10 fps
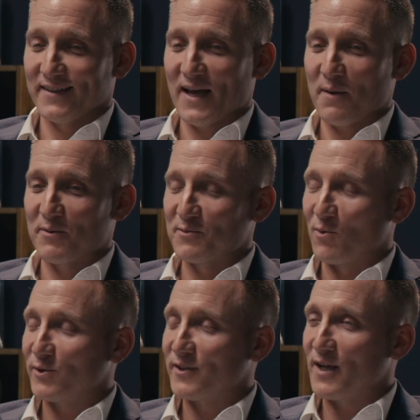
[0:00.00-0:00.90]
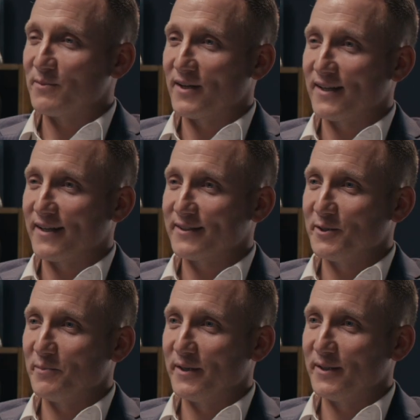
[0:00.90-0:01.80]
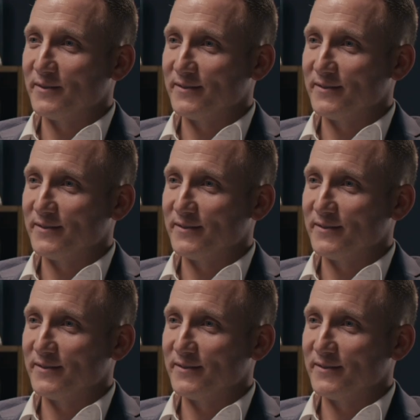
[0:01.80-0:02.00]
it happens more time than I like to admit.